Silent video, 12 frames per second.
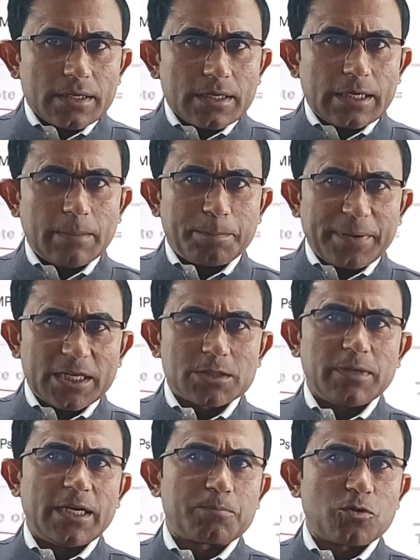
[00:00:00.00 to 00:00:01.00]

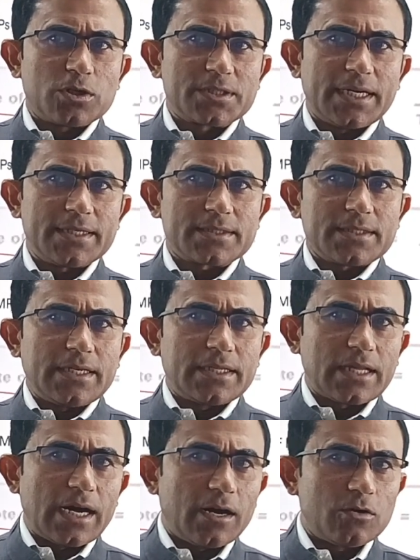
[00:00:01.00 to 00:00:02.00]
Impeachment process in
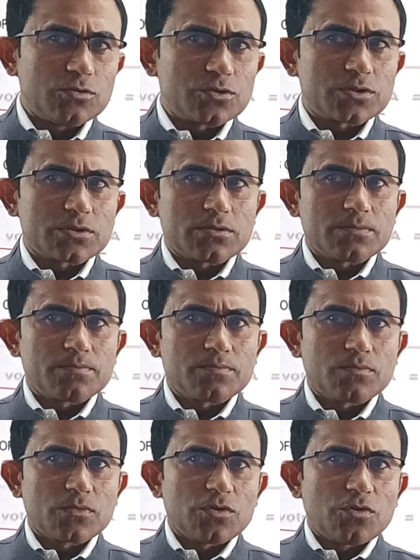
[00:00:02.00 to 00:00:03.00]
the House
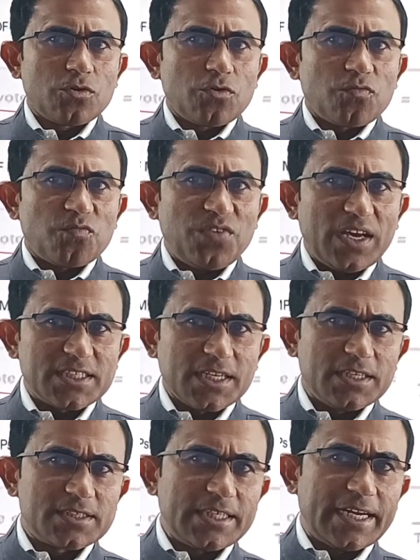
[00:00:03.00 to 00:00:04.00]
which
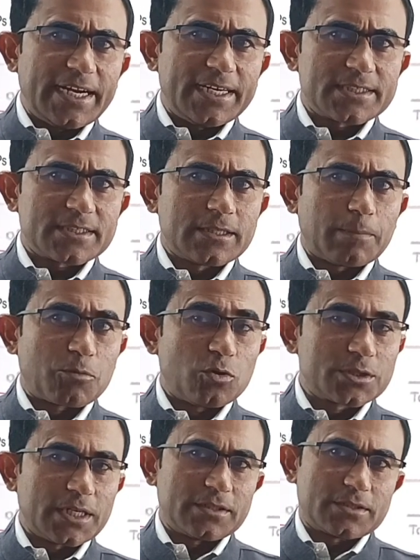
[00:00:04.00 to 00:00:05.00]
initiates the
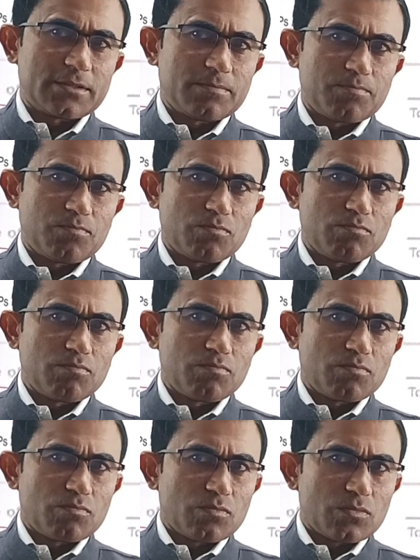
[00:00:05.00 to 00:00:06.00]
process.
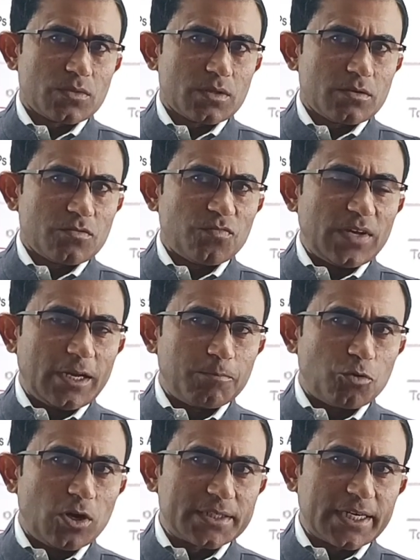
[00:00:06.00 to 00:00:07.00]
Very
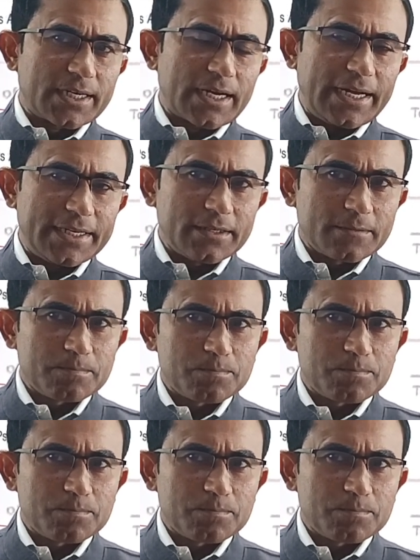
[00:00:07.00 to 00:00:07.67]
important line.